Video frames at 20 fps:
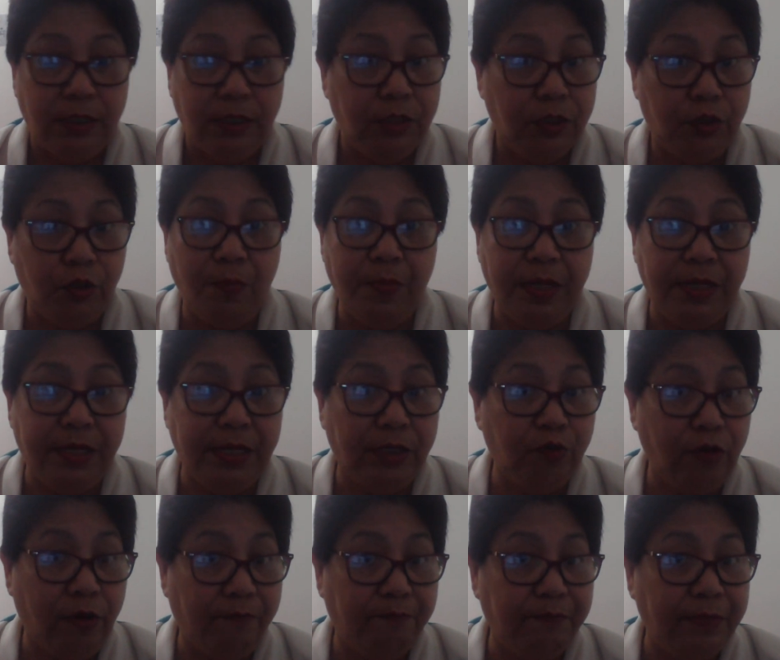Show me that
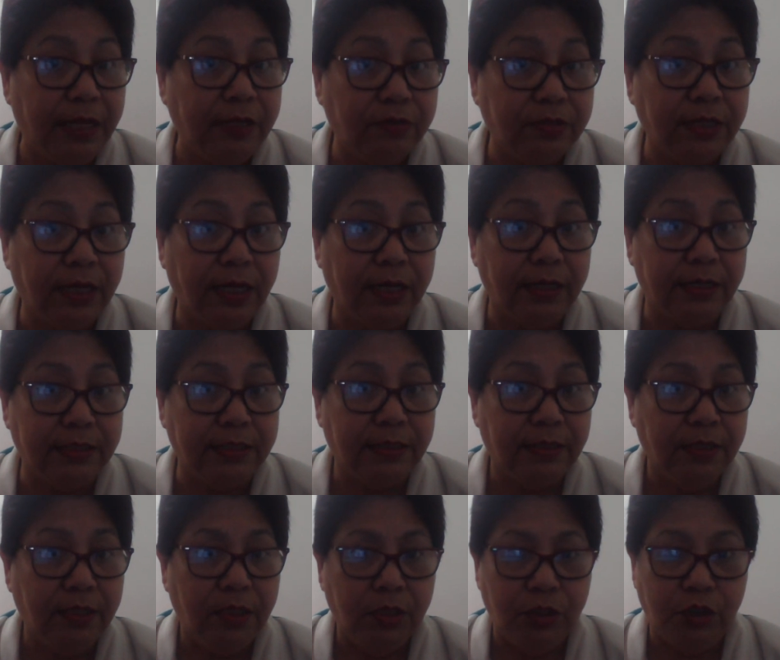you have $1 million.
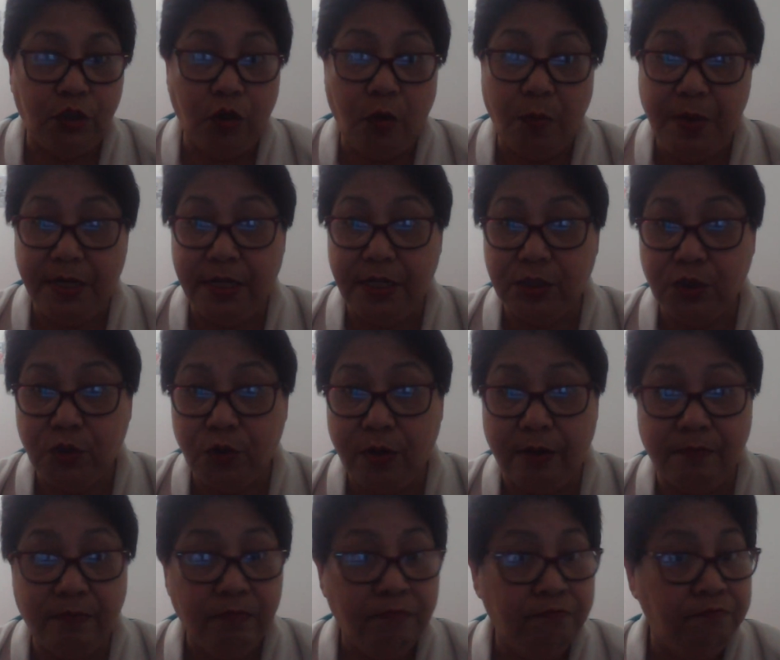Show me that you
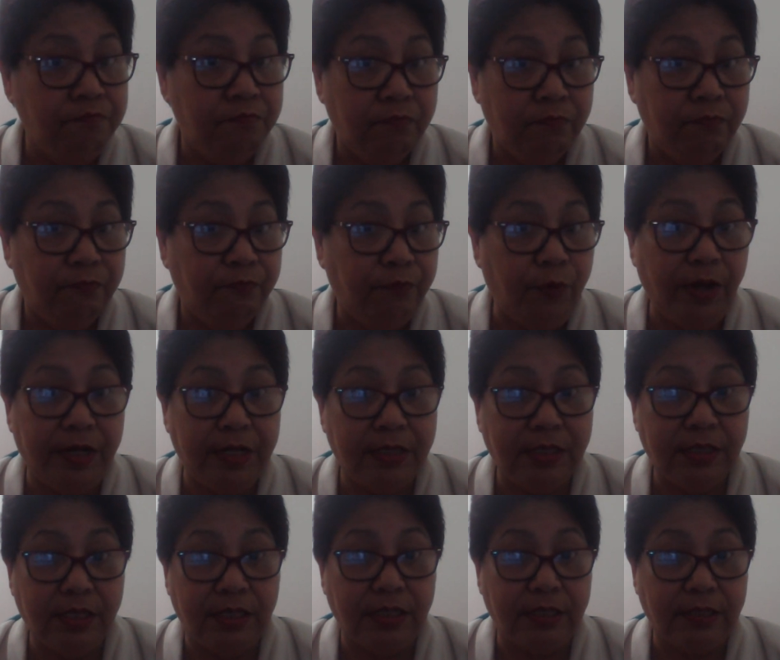have
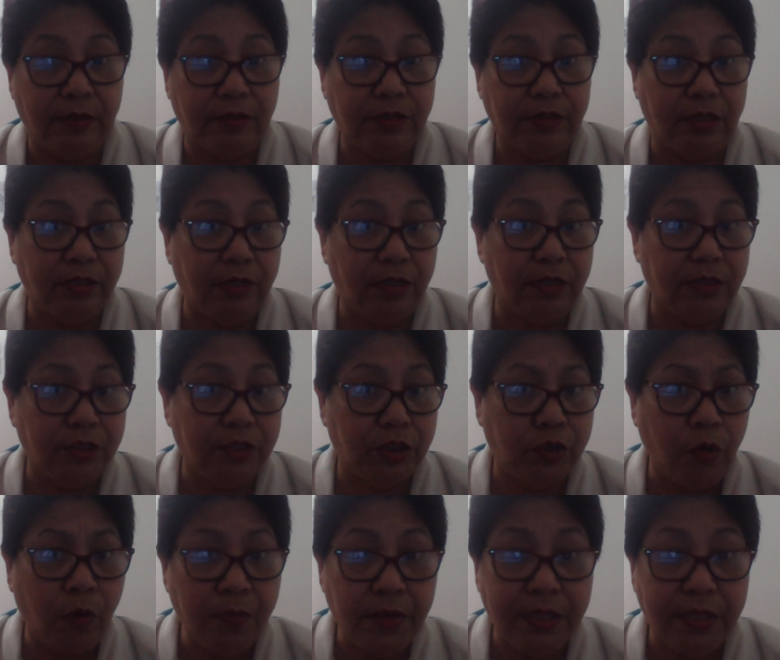$430,000.
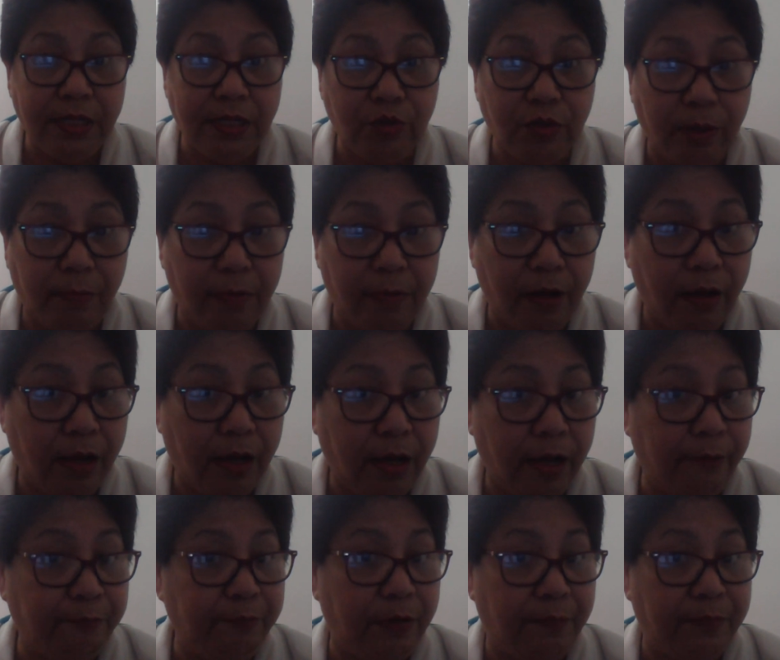Show me that you have
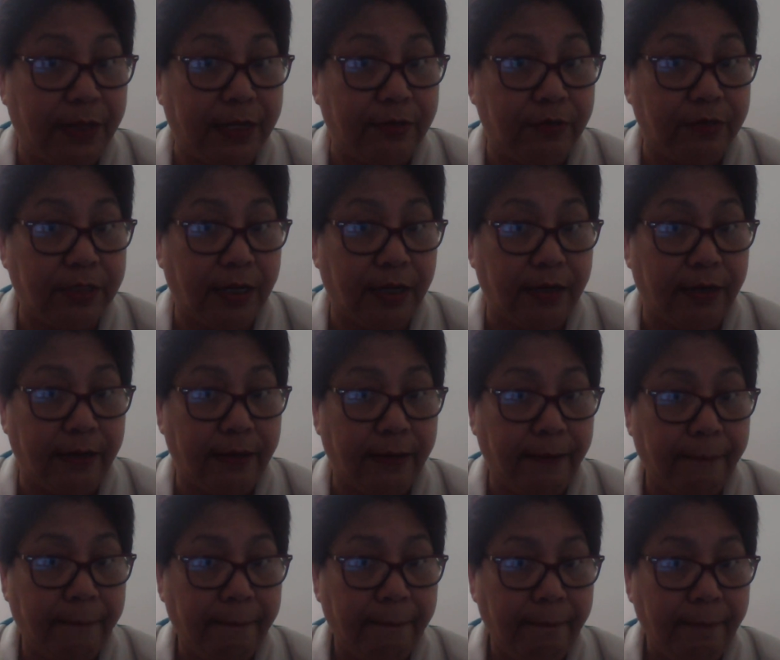$500,000.
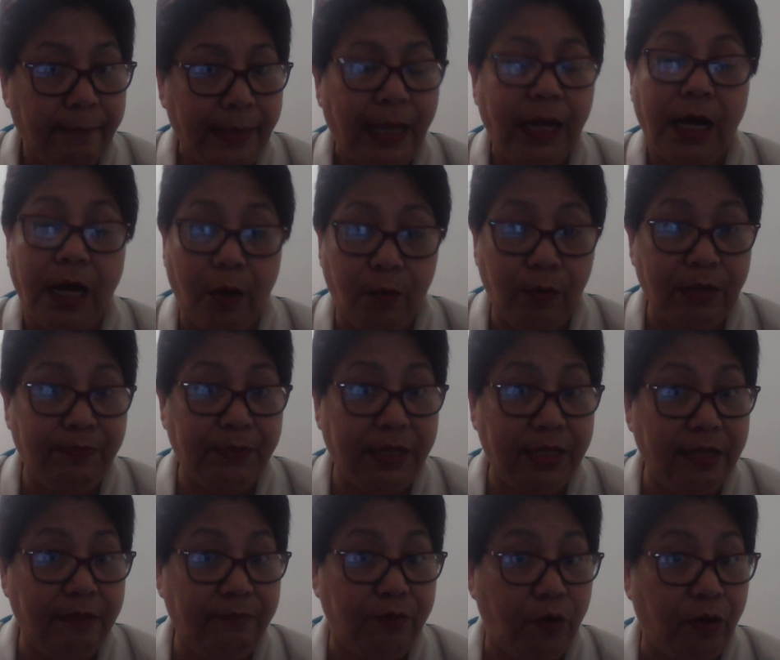I will
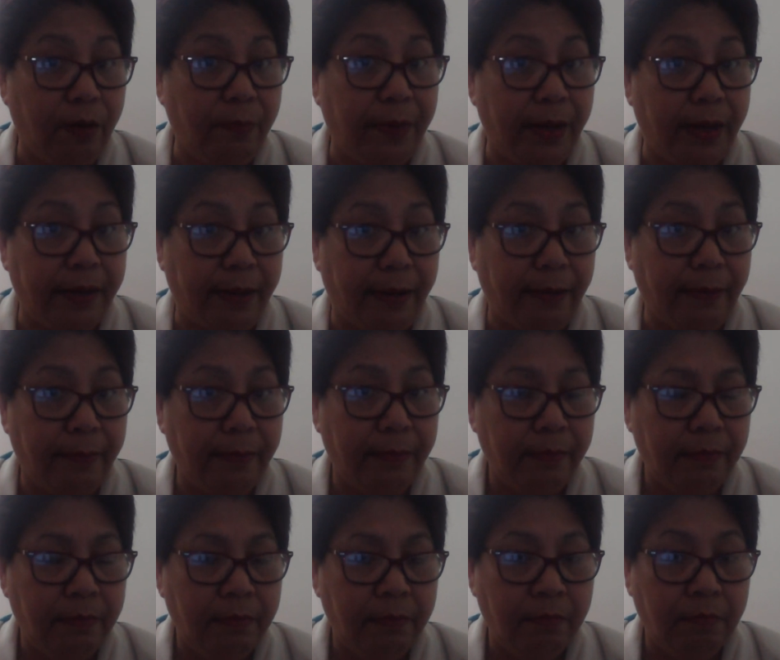believe you're a buyer.
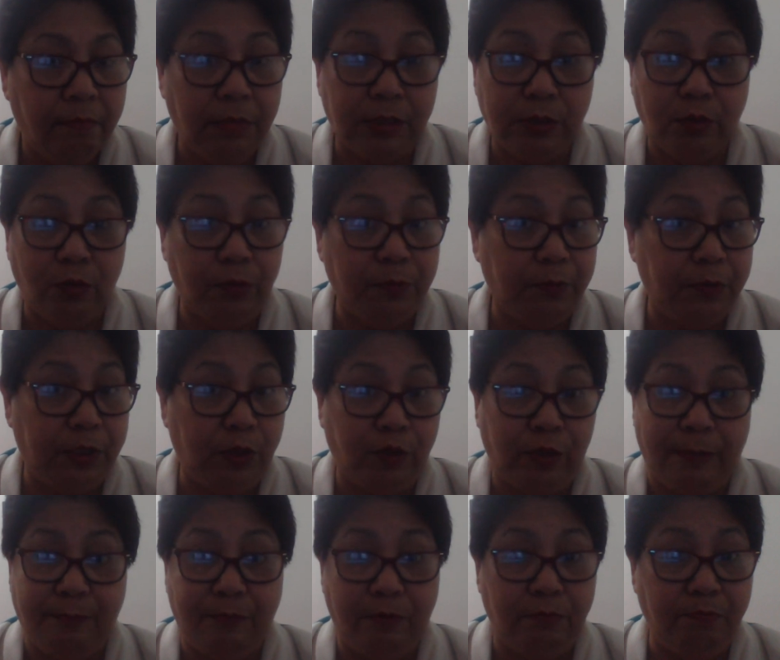But you
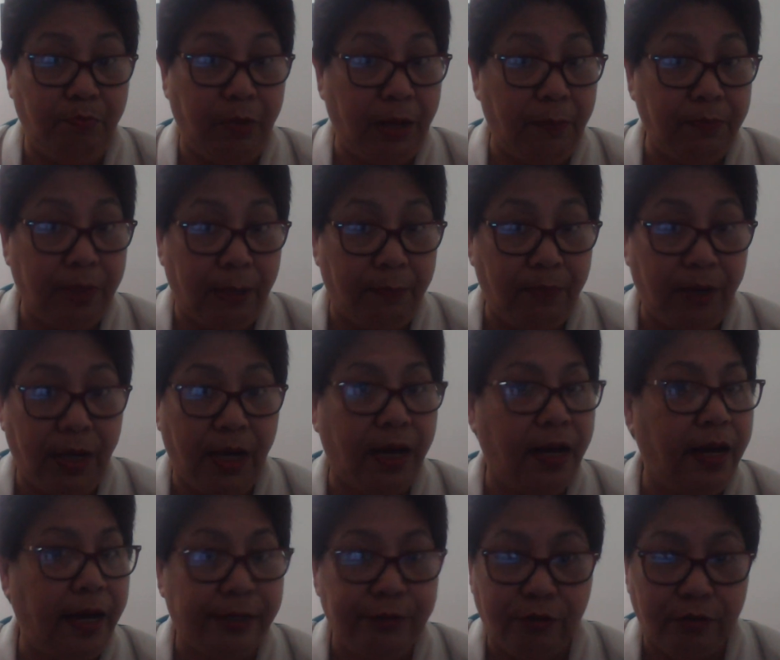keep on blah, blah, blah.
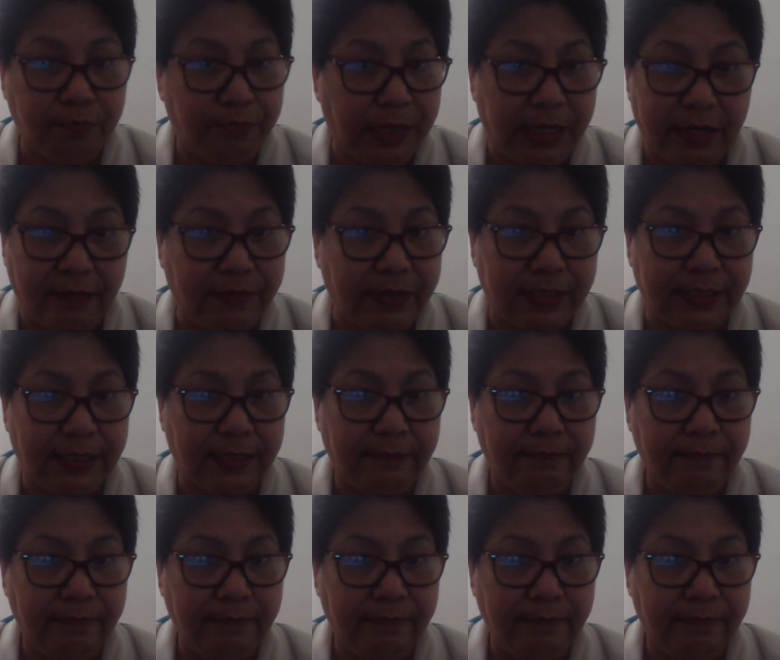I don't believe it.